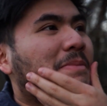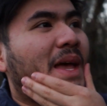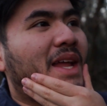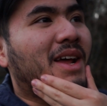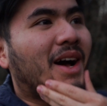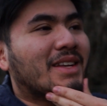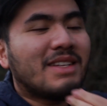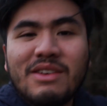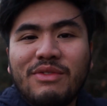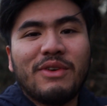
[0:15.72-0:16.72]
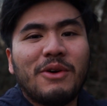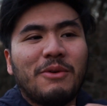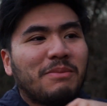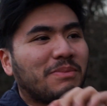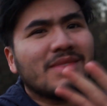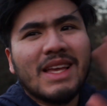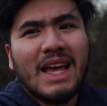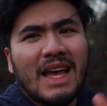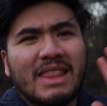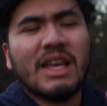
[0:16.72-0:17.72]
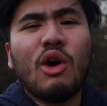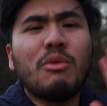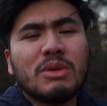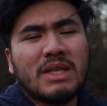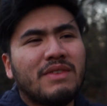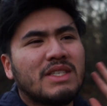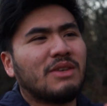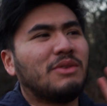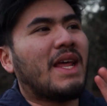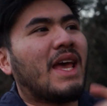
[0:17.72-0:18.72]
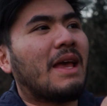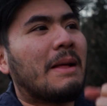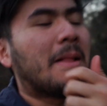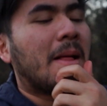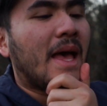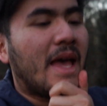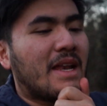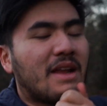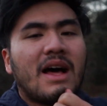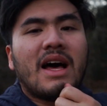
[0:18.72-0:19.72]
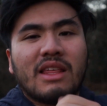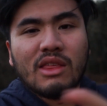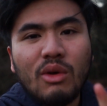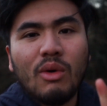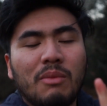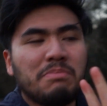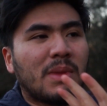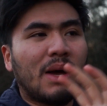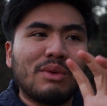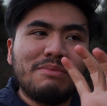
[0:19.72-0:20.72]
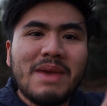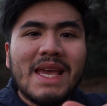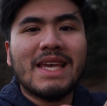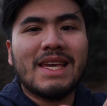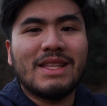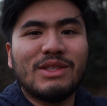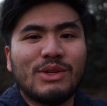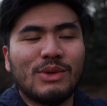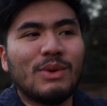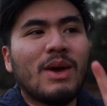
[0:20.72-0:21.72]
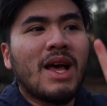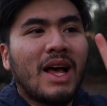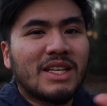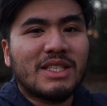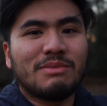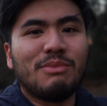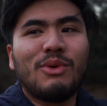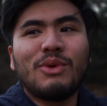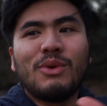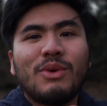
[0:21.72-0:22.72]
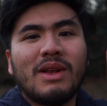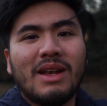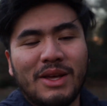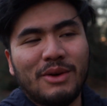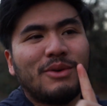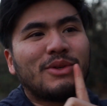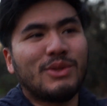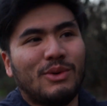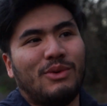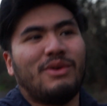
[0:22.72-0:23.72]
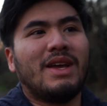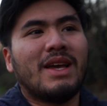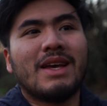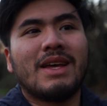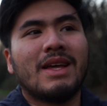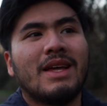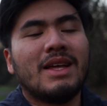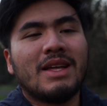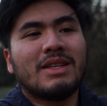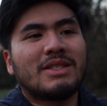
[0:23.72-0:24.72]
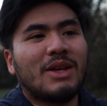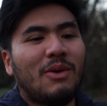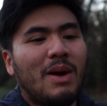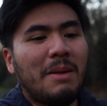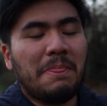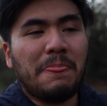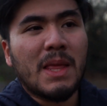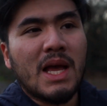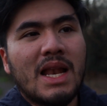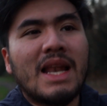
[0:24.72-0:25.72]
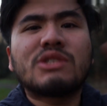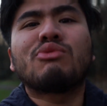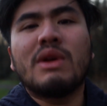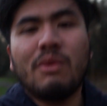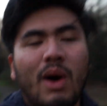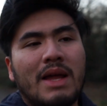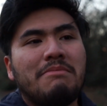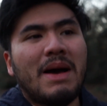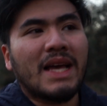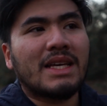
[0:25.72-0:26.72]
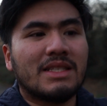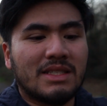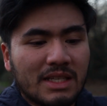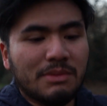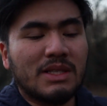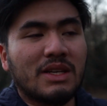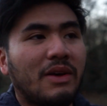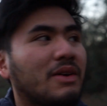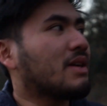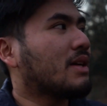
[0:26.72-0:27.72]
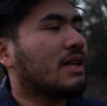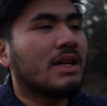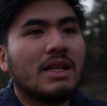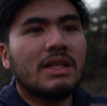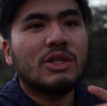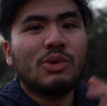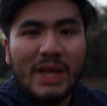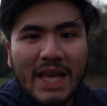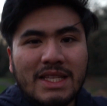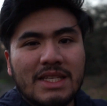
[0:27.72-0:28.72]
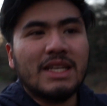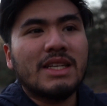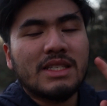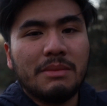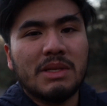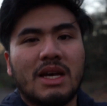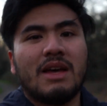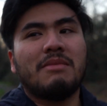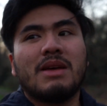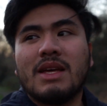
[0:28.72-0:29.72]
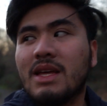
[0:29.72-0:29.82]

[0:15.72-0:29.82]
and I did film I think almost every single day and I thought I would make it into a small little story so um, let's rewind back six months ago 2018 summertime